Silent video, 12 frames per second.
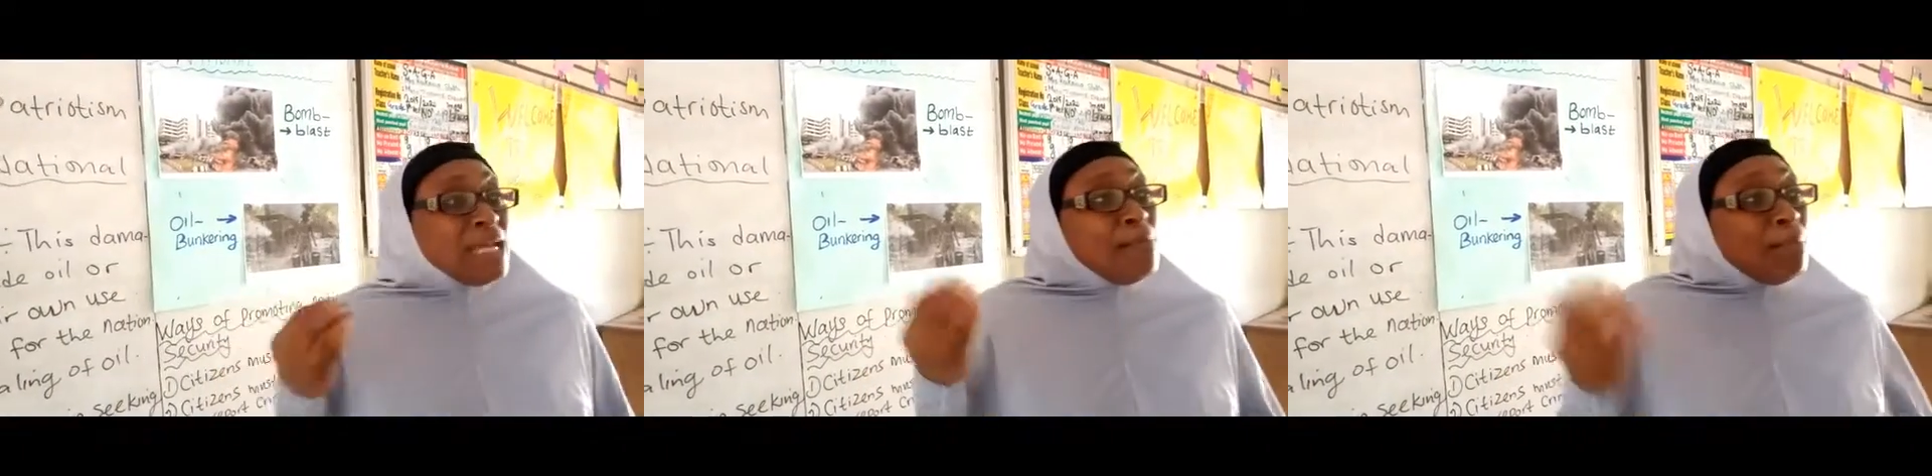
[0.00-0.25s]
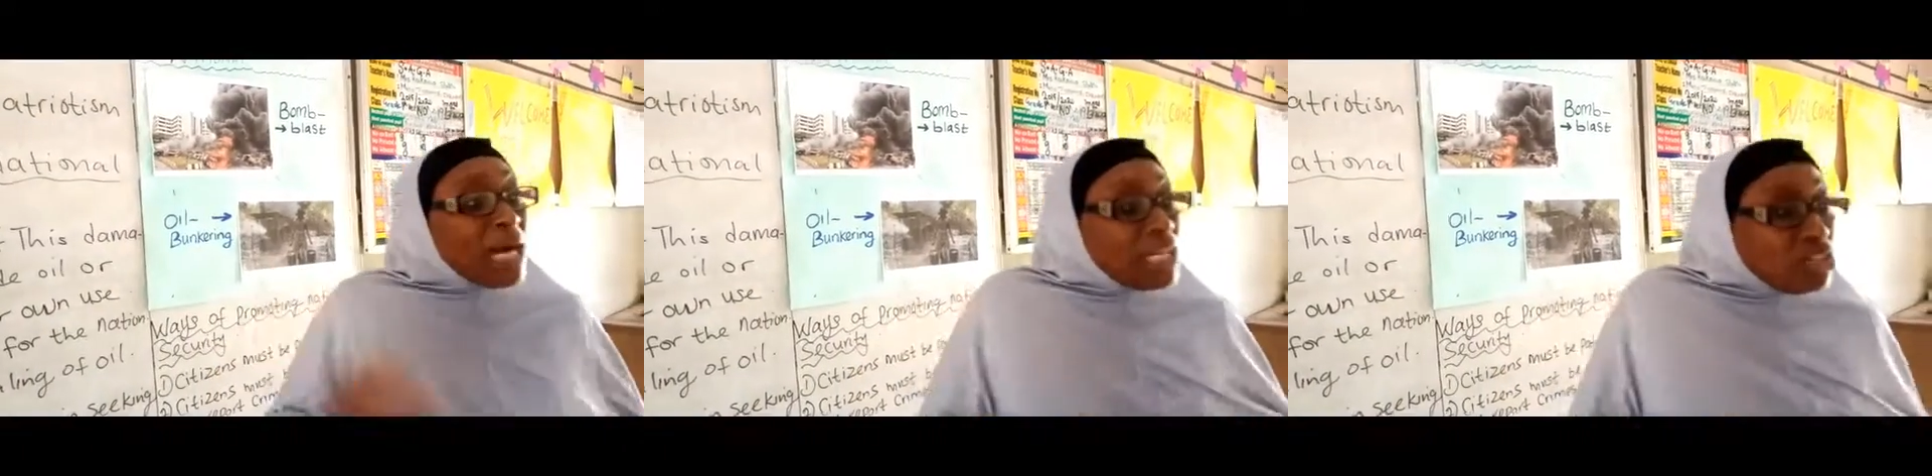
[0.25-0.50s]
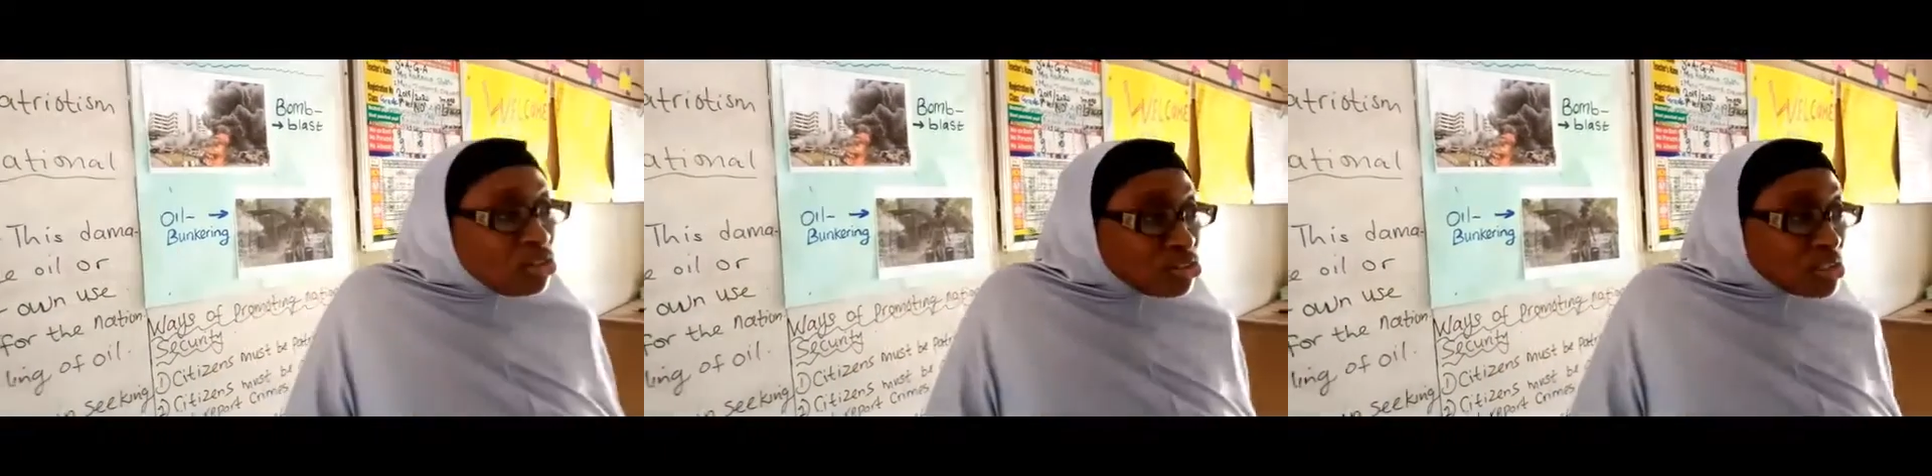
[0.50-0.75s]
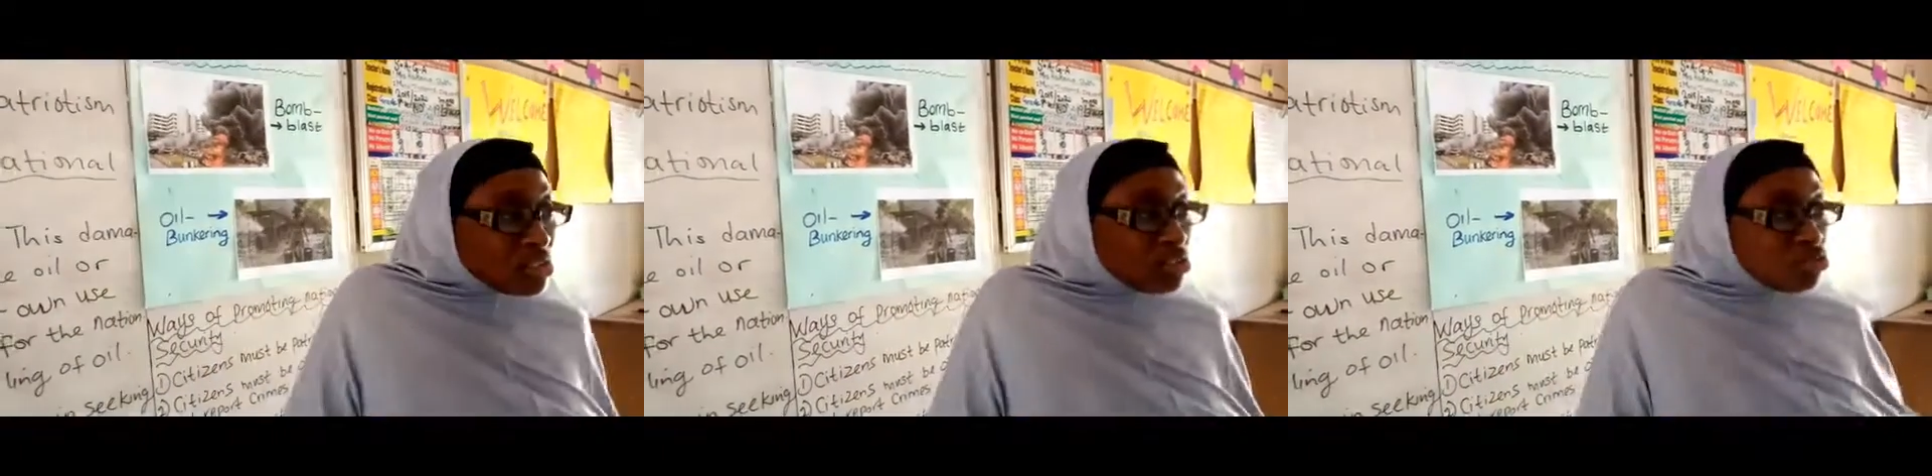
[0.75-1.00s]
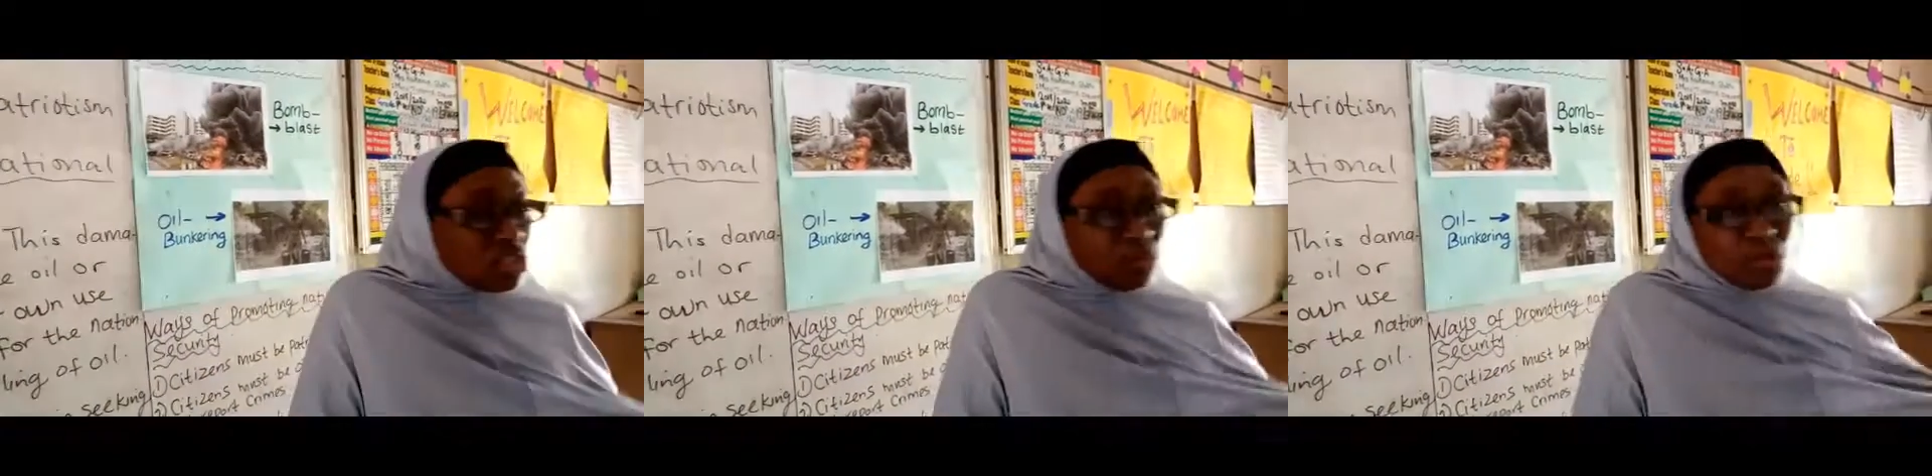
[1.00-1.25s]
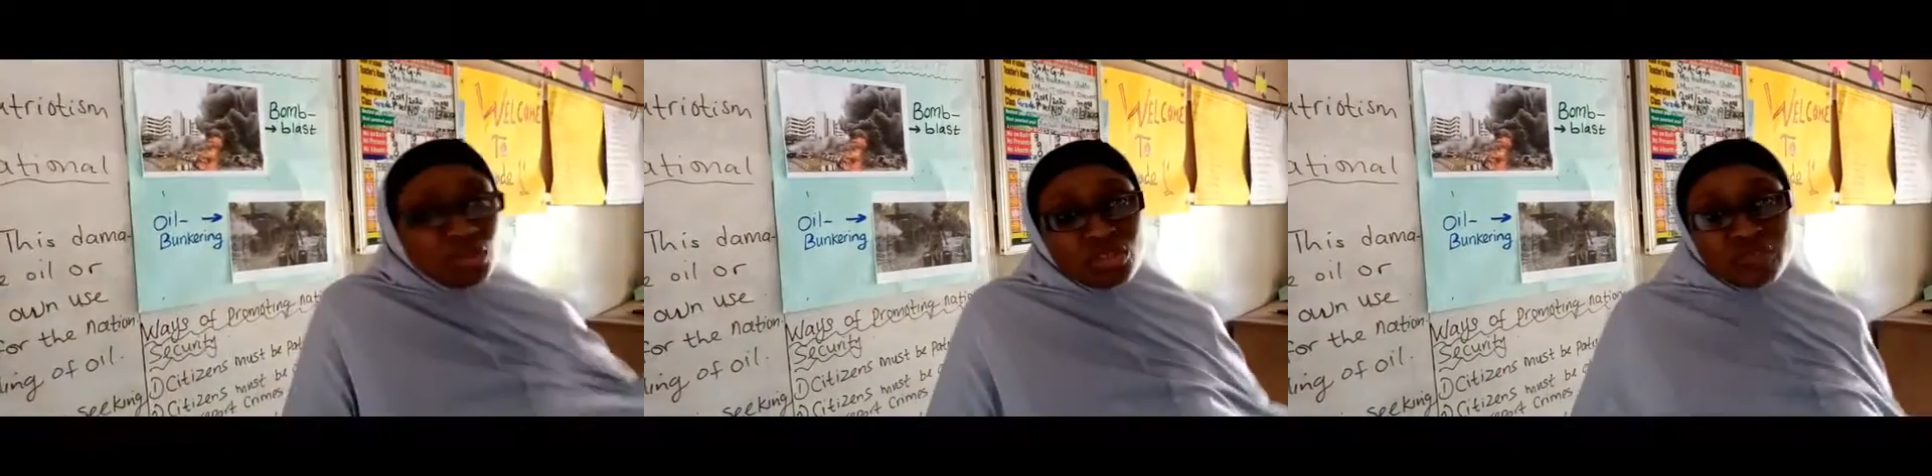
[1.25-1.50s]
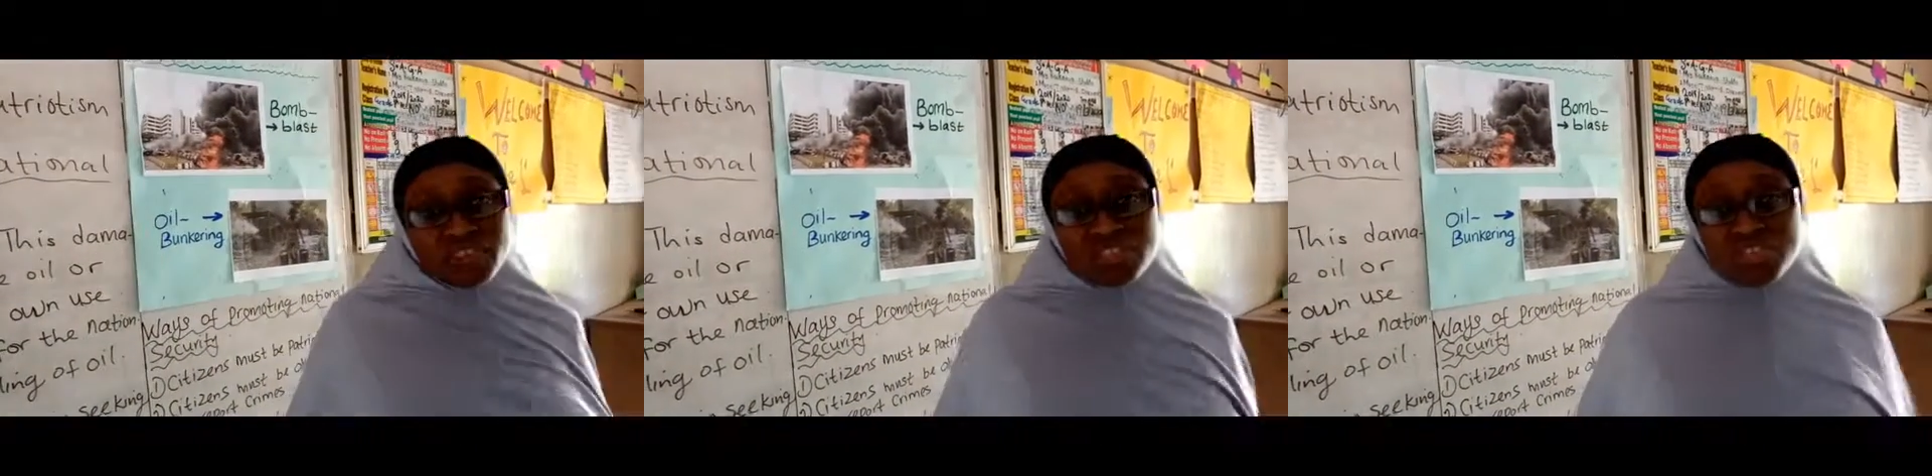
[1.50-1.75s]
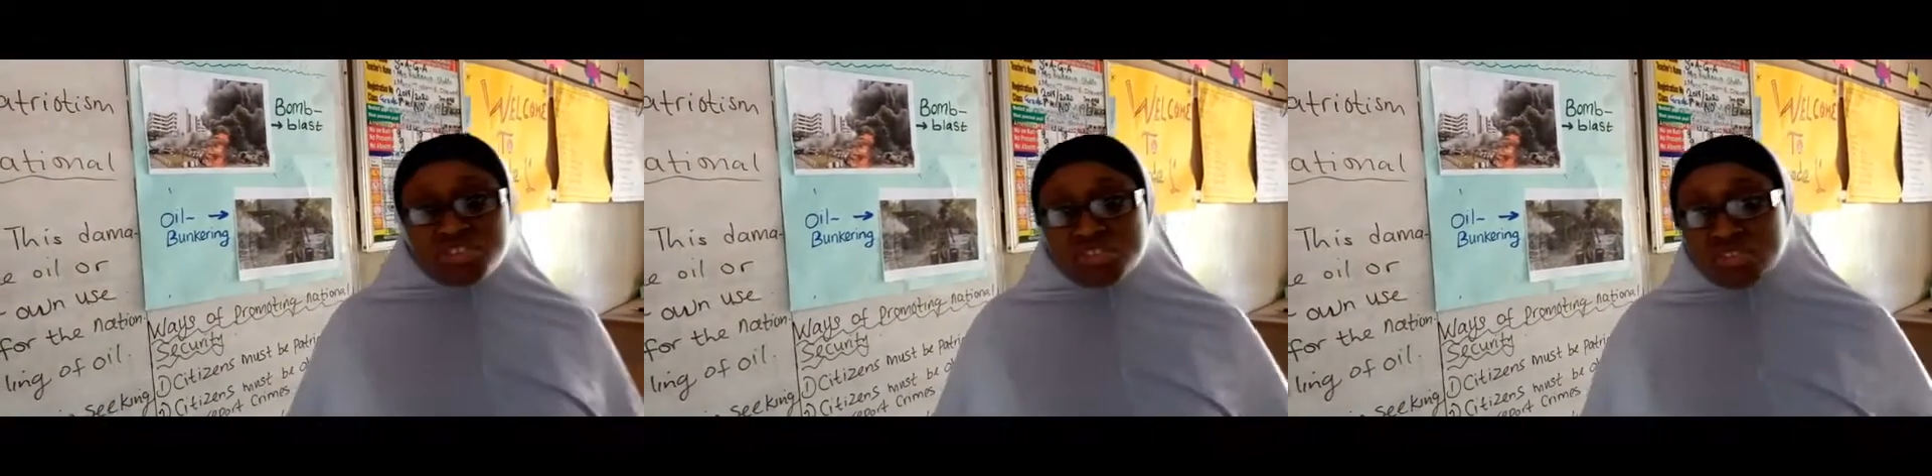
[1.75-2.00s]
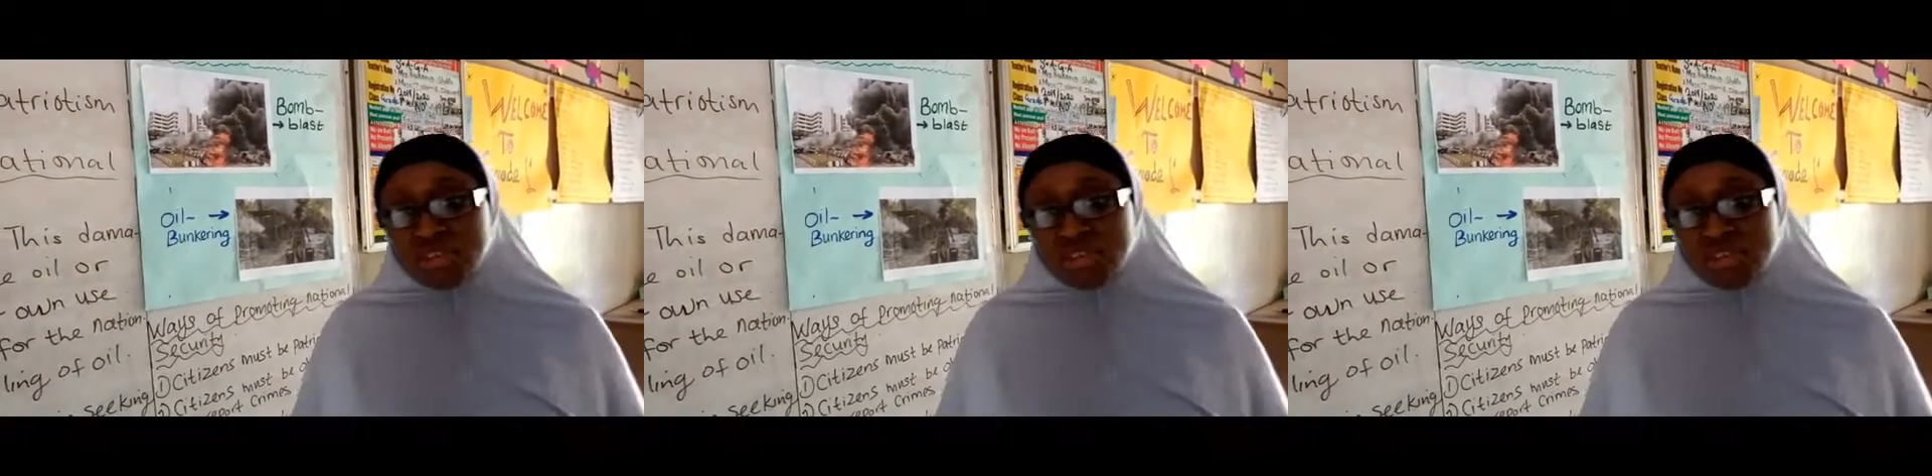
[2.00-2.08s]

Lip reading: minus to the purse of the nation.